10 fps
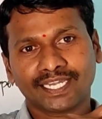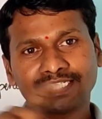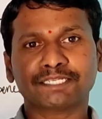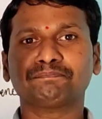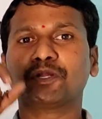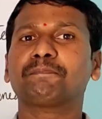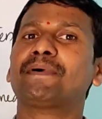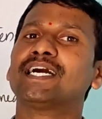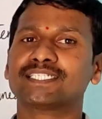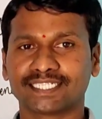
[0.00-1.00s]
in simple
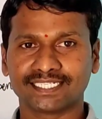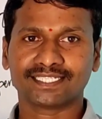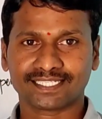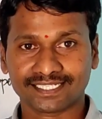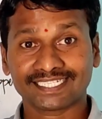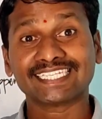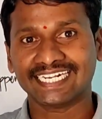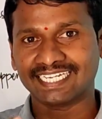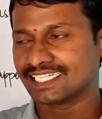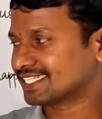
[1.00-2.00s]
past tense
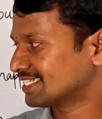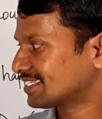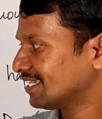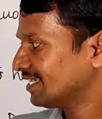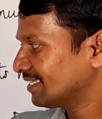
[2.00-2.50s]
sentences.